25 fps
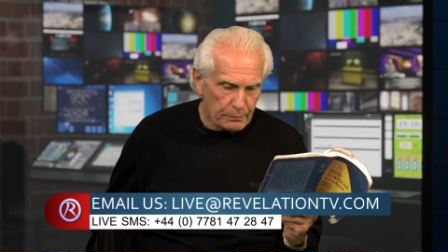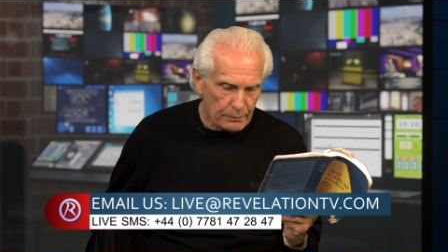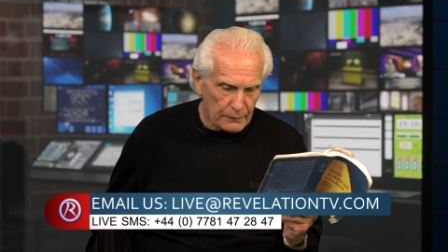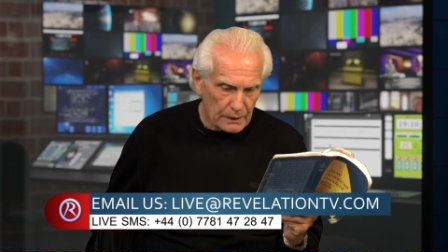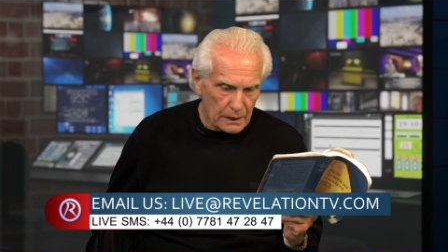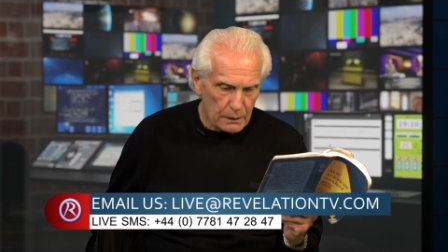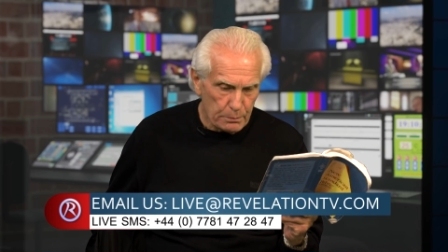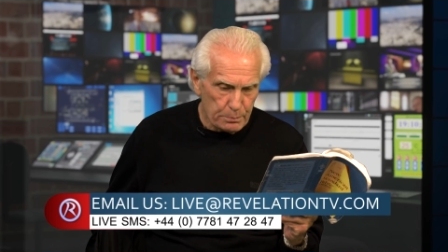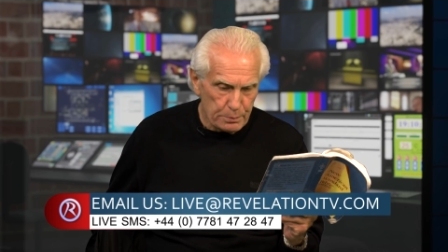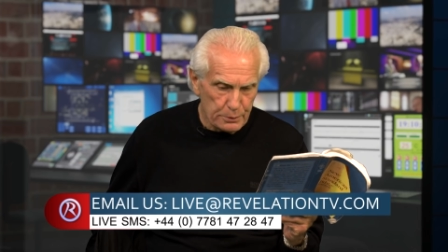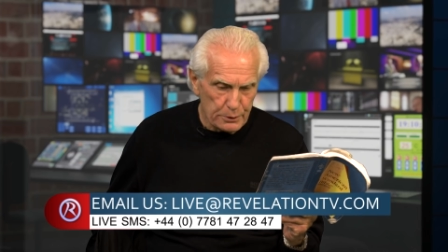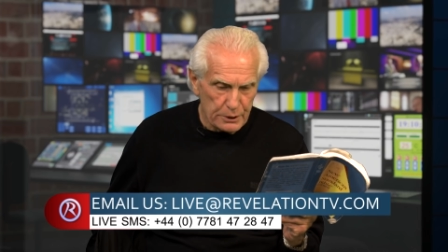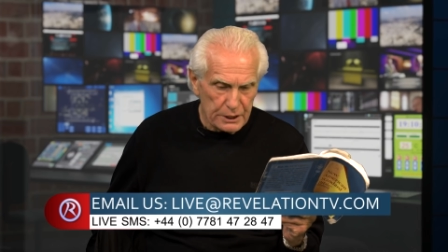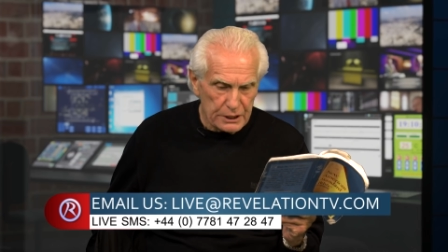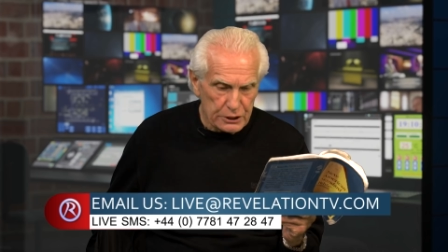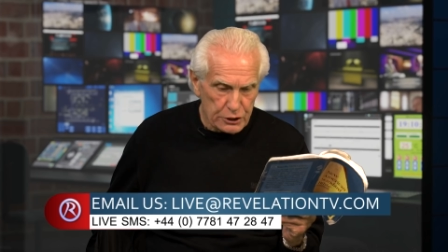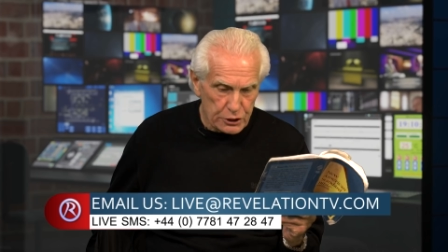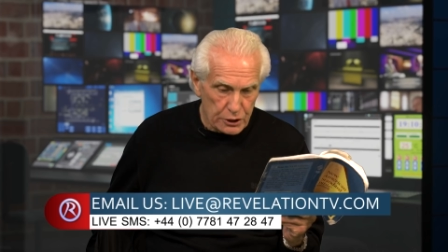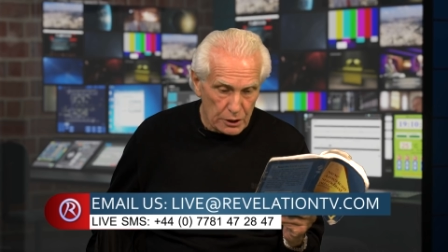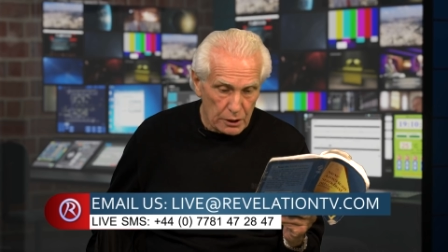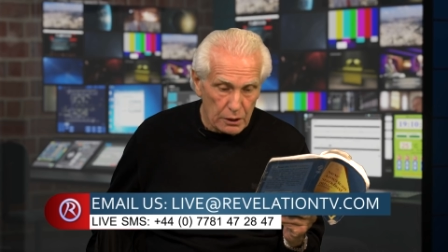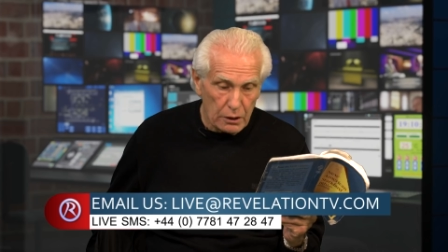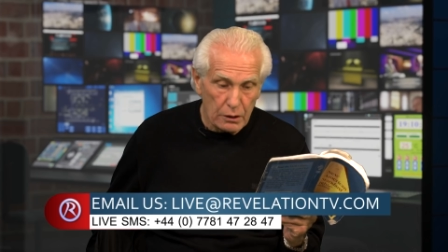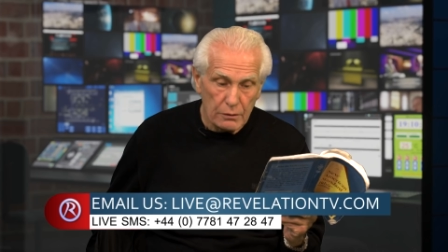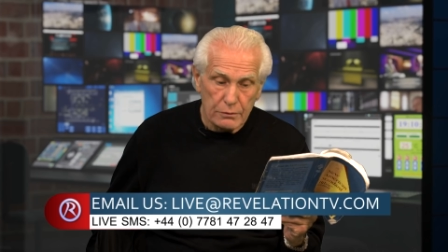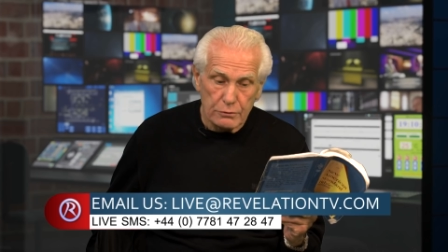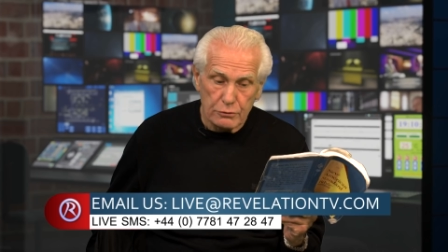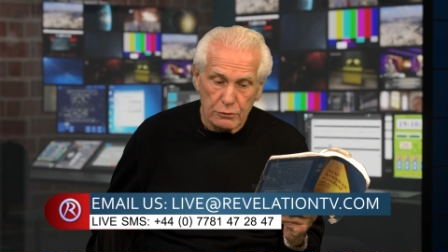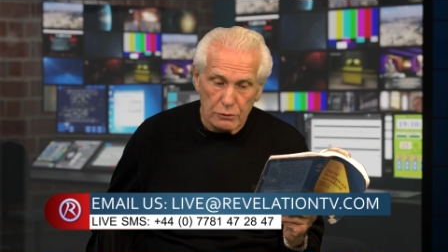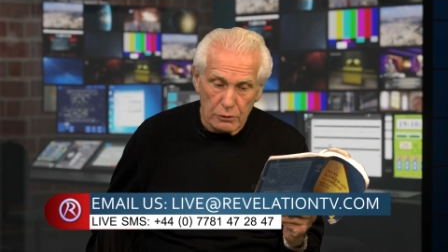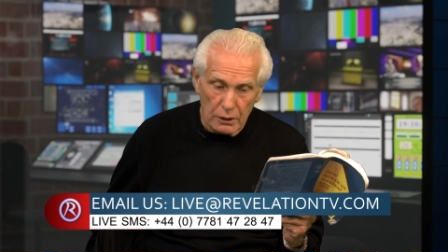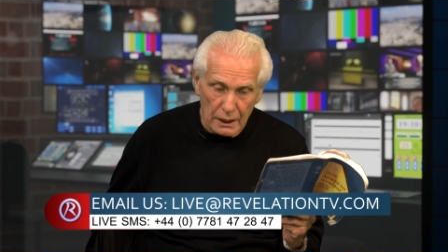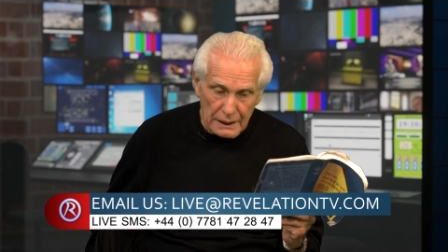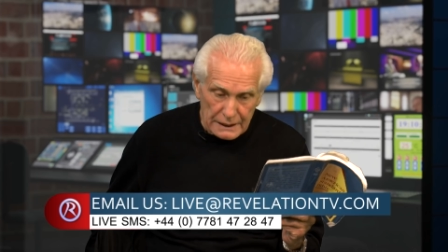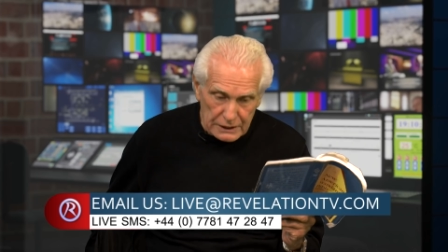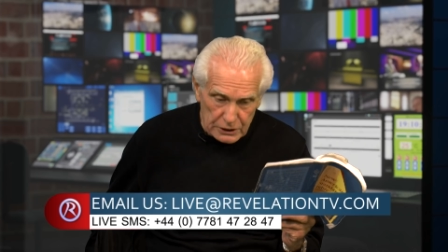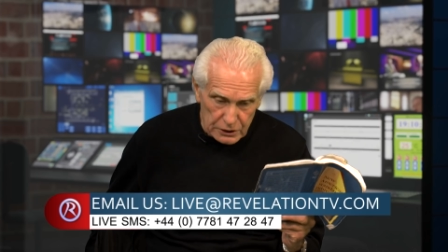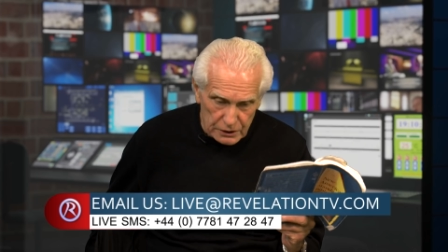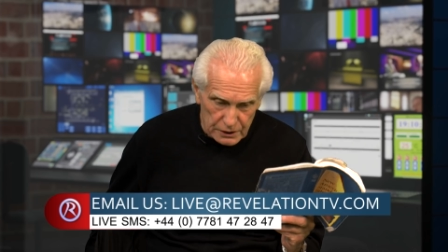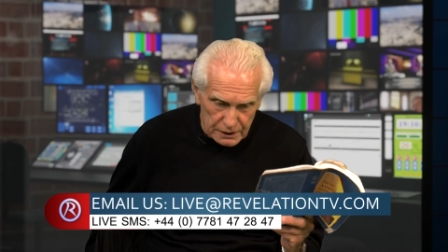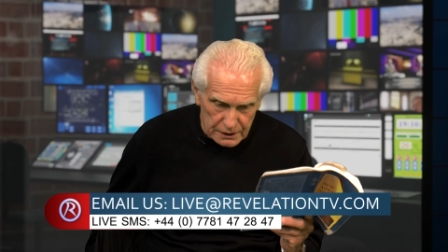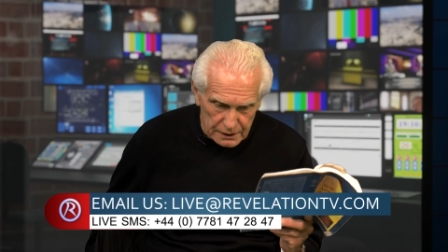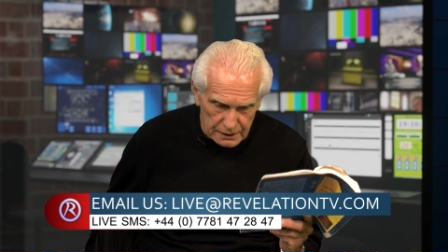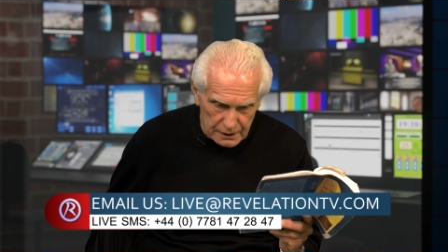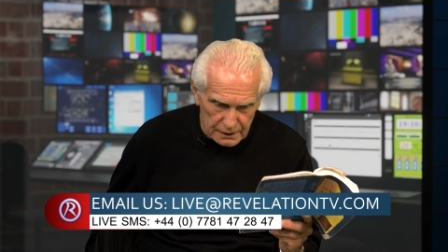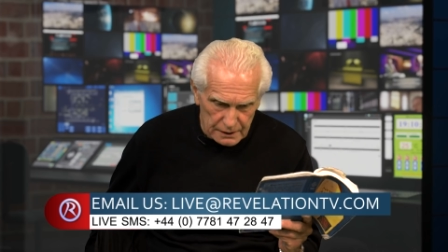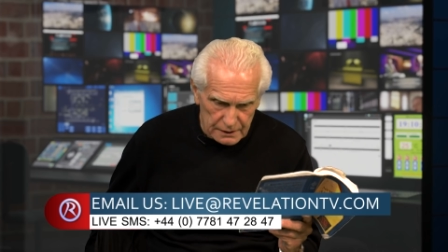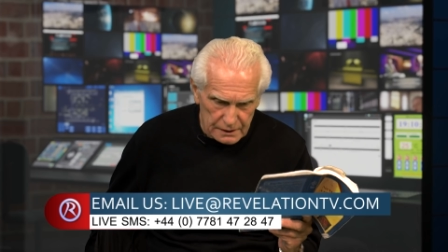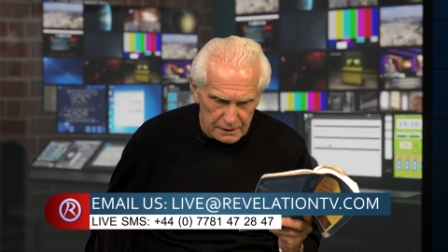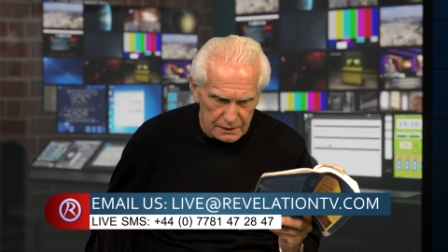a preacher of
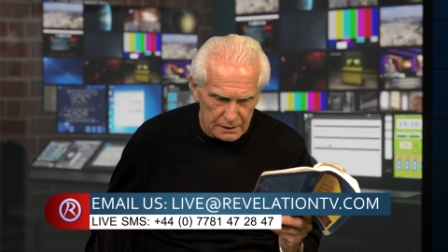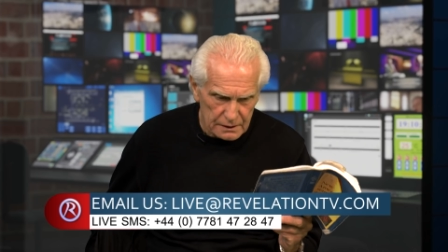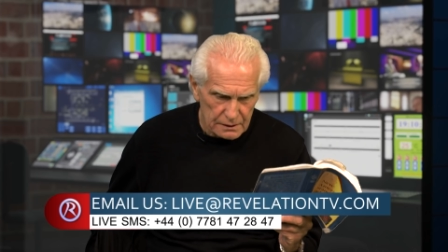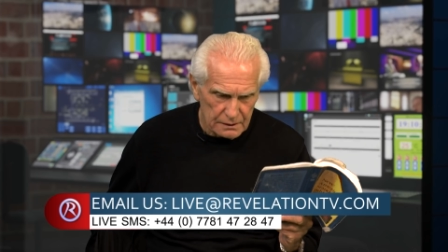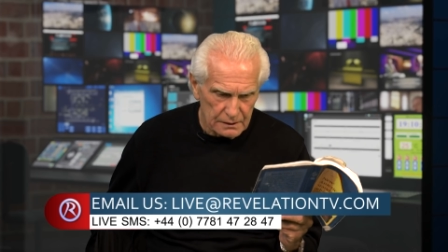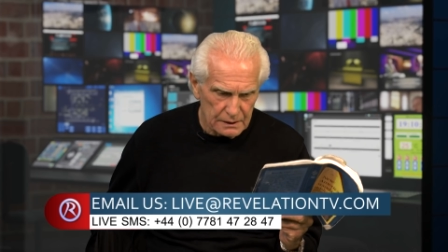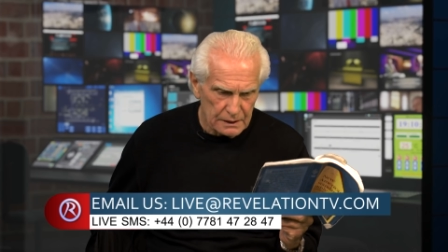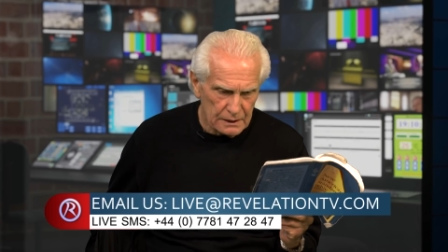righteousness,